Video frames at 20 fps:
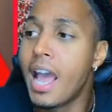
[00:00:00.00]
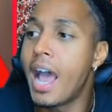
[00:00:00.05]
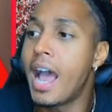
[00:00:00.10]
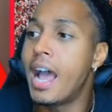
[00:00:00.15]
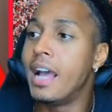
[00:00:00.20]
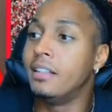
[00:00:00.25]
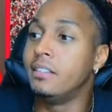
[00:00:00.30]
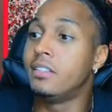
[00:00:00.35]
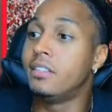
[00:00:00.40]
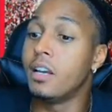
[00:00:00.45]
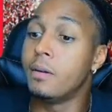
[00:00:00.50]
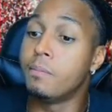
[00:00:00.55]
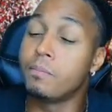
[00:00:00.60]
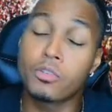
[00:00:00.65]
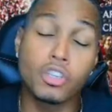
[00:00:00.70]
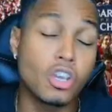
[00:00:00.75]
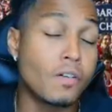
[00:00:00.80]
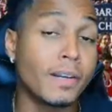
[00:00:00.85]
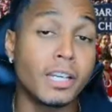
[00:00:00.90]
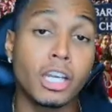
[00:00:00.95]
And um,
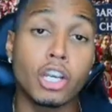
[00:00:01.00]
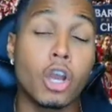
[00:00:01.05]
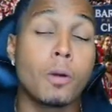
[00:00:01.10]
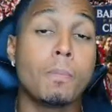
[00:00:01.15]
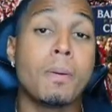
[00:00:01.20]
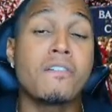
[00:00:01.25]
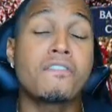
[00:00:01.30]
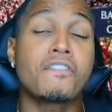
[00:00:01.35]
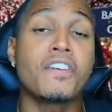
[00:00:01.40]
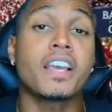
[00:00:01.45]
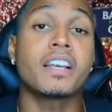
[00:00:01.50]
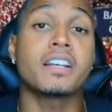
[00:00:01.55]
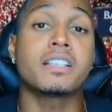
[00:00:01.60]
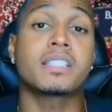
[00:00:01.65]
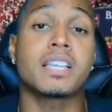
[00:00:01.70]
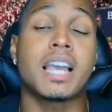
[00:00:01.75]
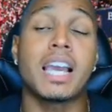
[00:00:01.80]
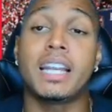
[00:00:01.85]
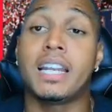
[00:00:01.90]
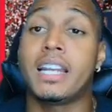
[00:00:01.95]
you already know Benfica's
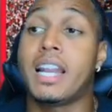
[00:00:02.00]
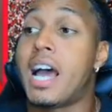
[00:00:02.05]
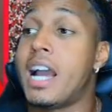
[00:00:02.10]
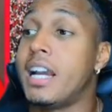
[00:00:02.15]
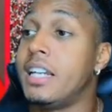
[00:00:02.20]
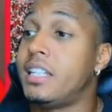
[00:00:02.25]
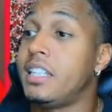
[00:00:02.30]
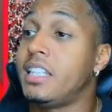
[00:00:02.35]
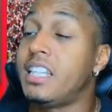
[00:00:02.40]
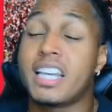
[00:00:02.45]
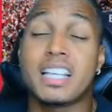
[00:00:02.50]
talent ID